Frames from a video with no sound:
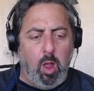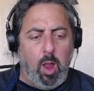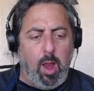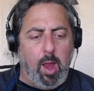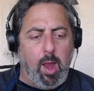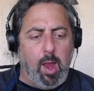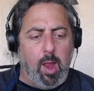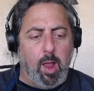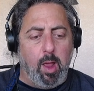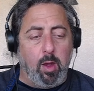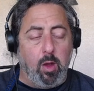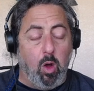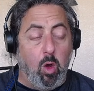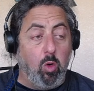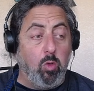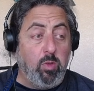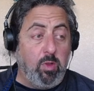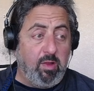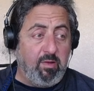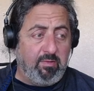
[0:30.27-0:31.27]
and
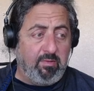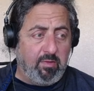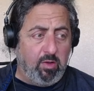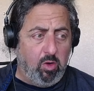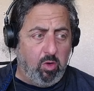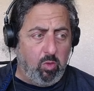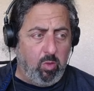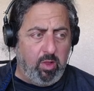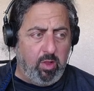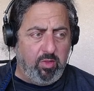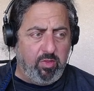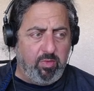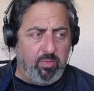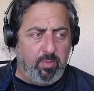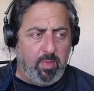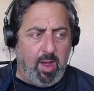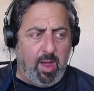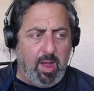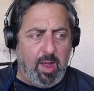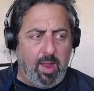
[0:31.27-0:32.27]
only so with
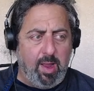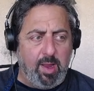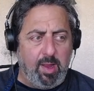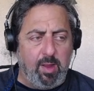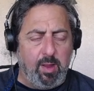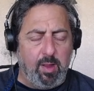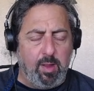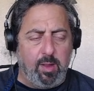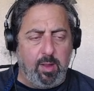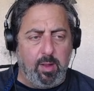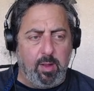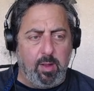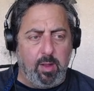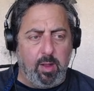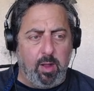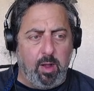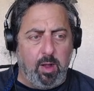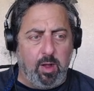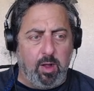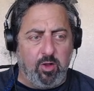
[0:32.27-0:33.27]
my
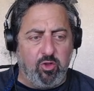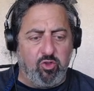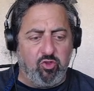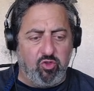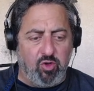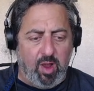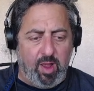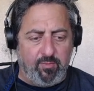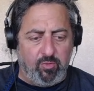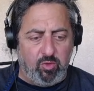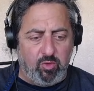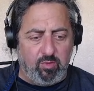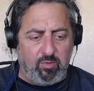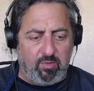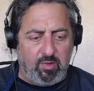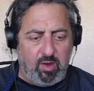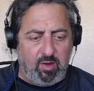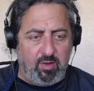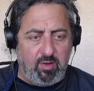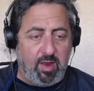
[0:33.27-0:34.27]
travels
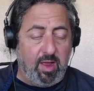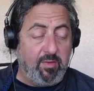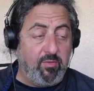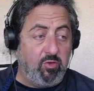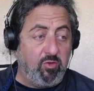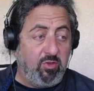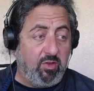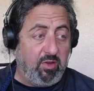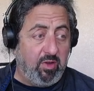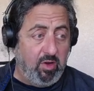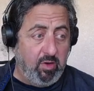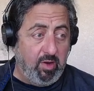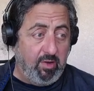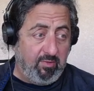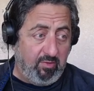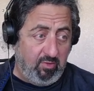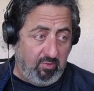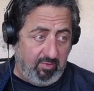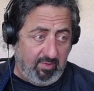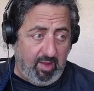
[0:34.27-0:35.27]
and endeavors here,
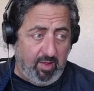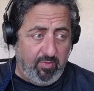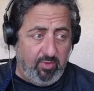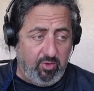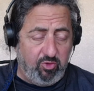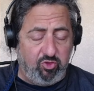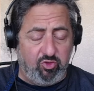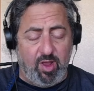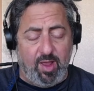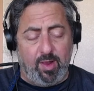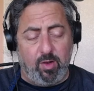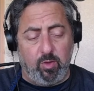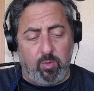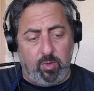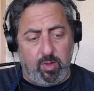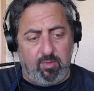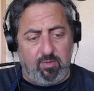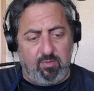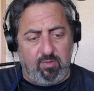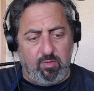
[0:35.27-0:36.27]
as you see on this channel,
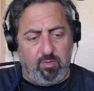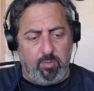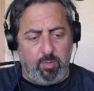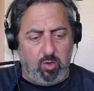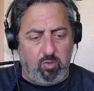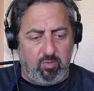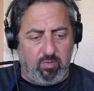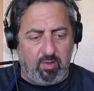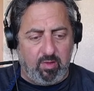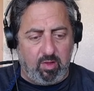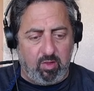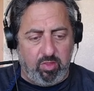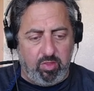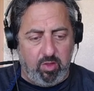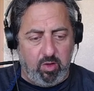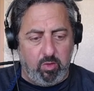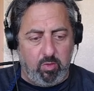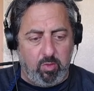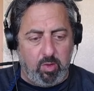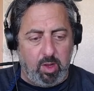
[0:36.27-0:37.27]
into music
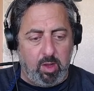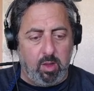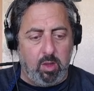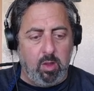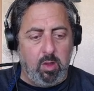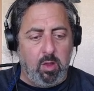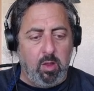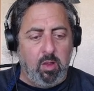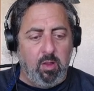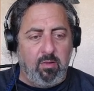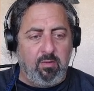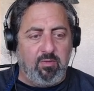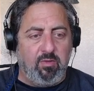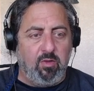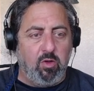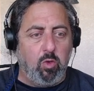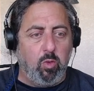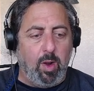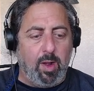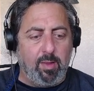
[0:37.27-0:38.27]
theory.
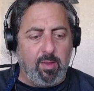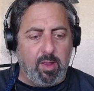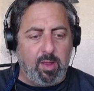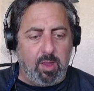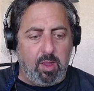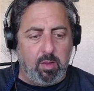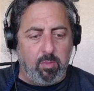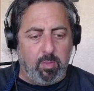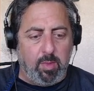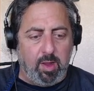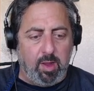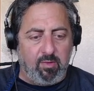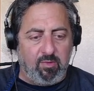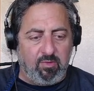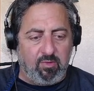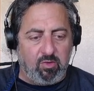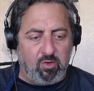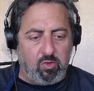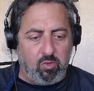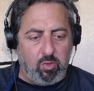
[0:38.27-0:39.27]
So while I get my
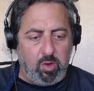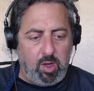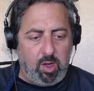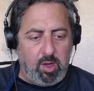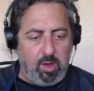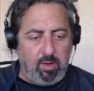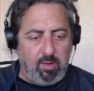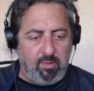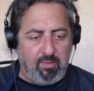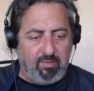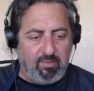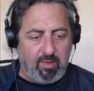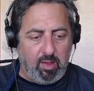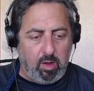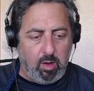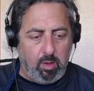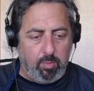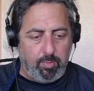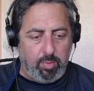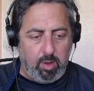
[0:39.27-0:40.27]
screen
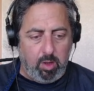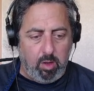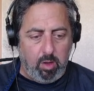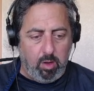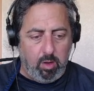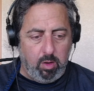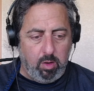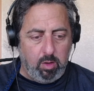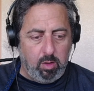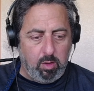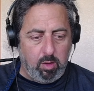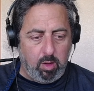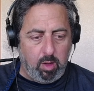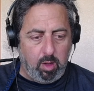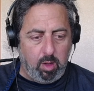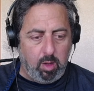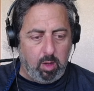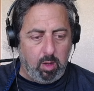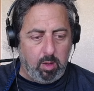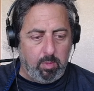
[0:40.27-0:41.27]
set up here,
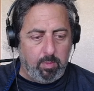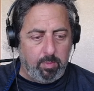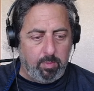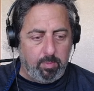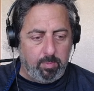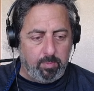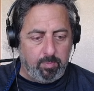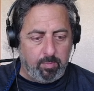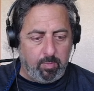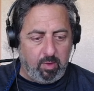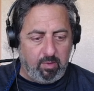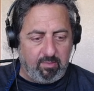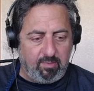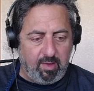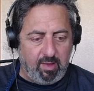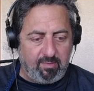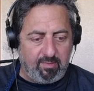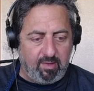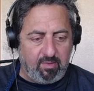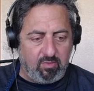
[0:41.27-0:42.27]
because
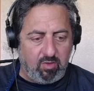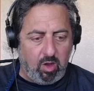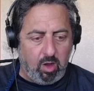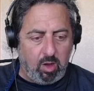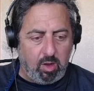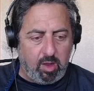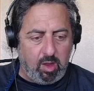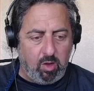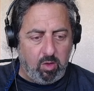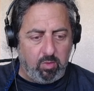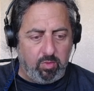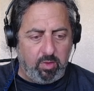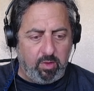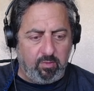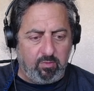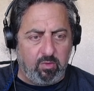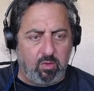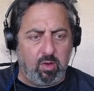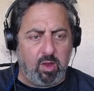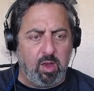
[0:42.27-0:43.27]
as I talk here,
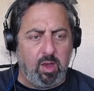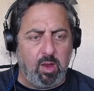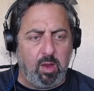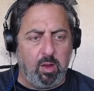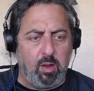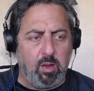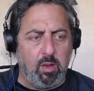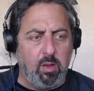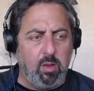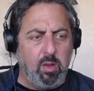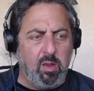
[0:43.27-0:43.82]
things are getting